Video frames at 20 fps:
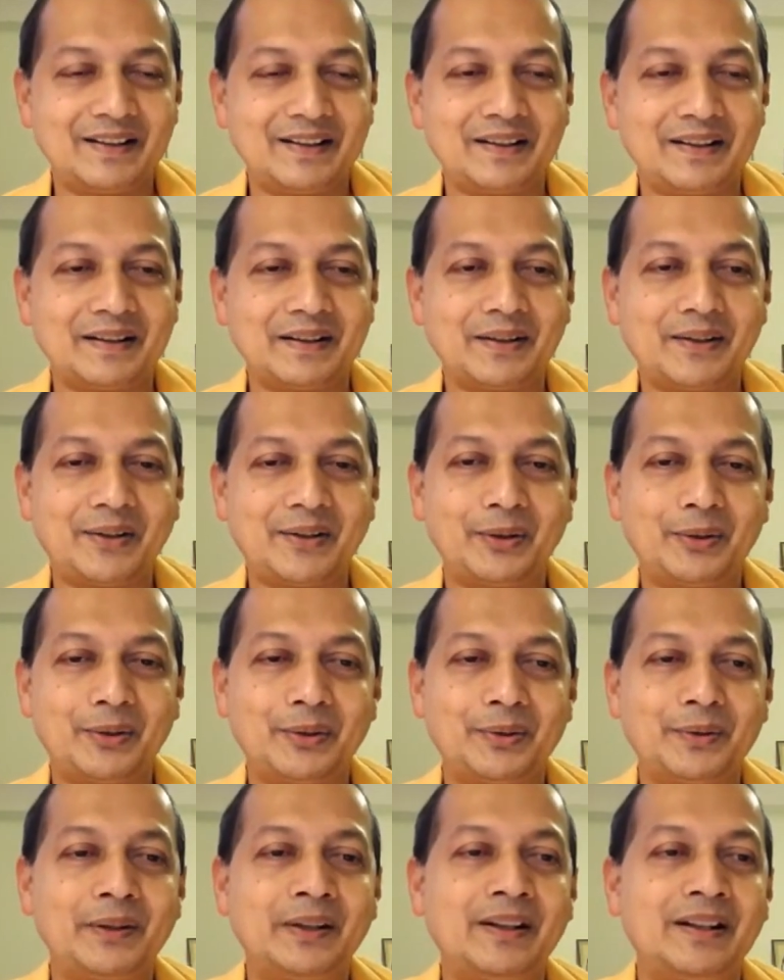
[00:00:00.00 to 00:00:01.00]

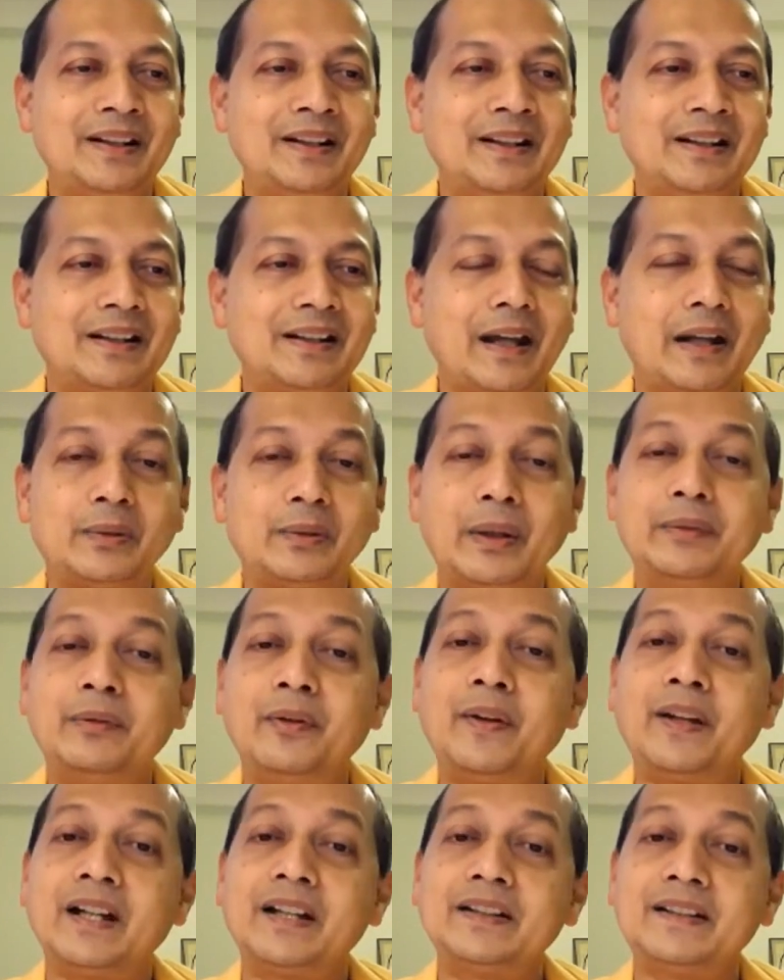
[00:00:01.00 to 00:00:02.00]
And Swami
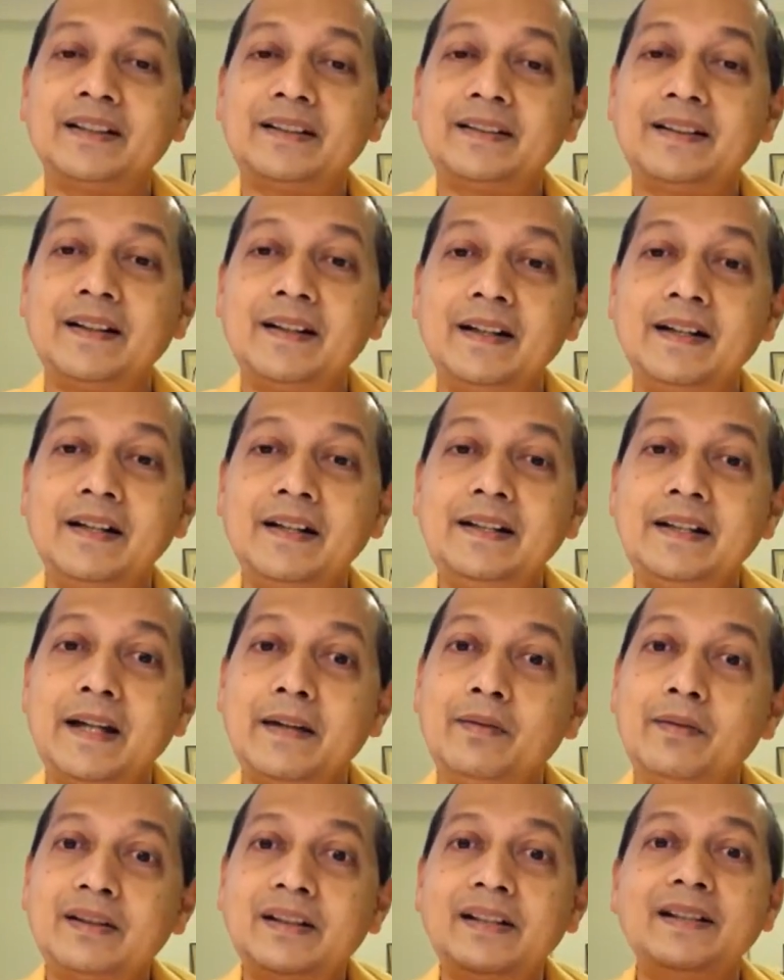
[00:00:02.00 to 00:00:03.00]
Vivekananda said in India,
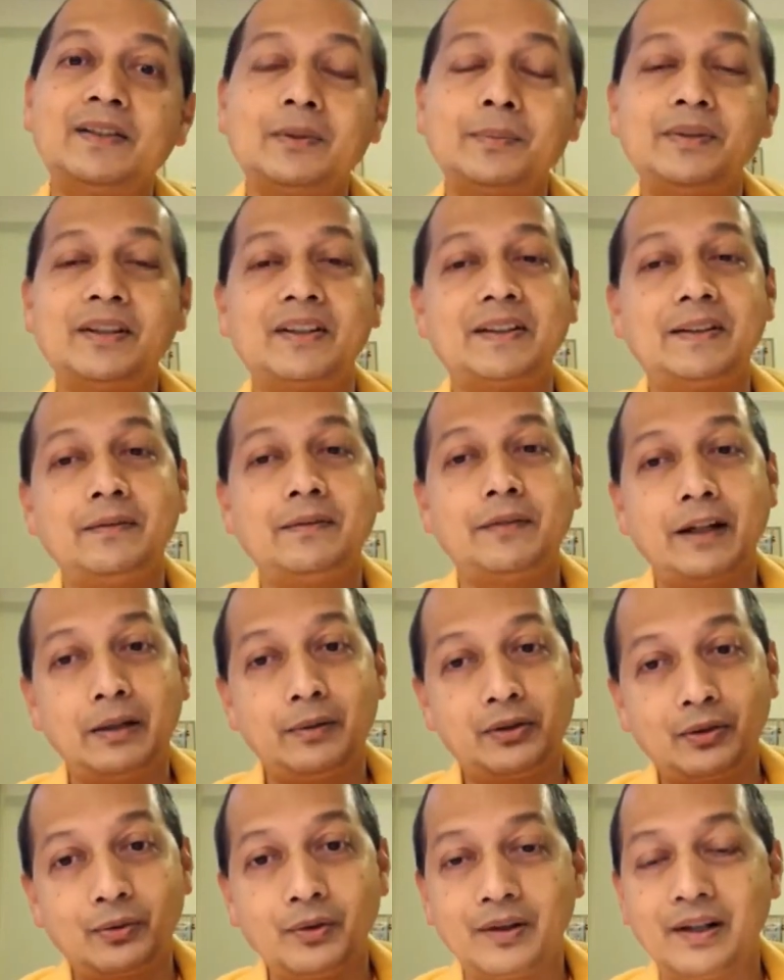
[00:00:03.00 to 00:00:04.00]
everything is to be
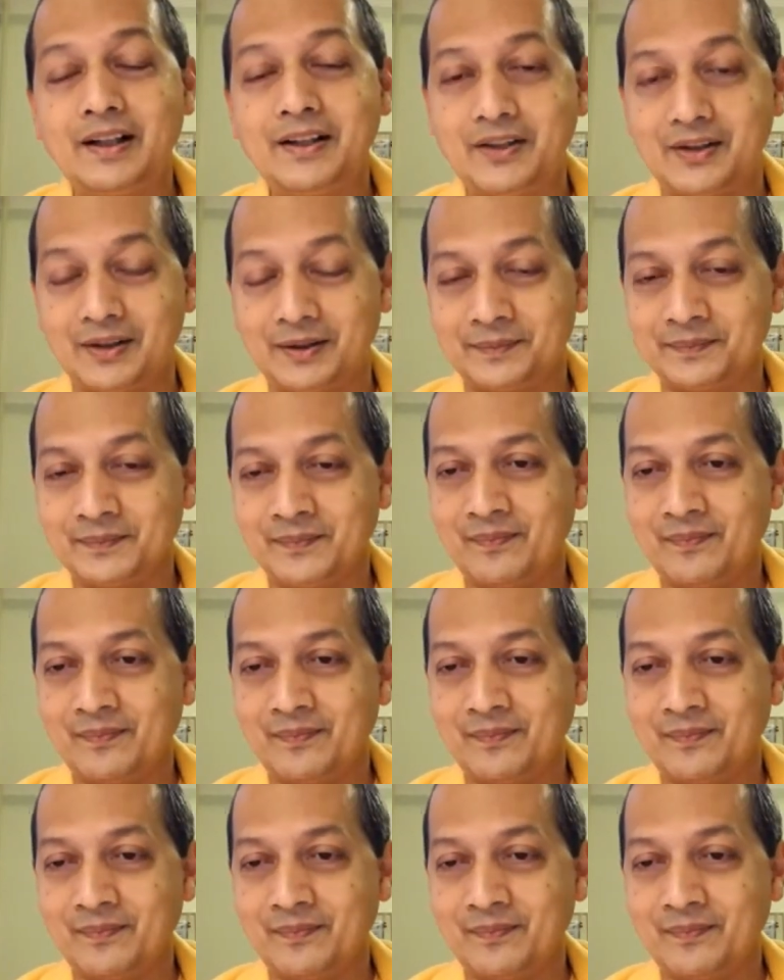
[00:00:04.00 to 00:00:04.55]
justified through religion,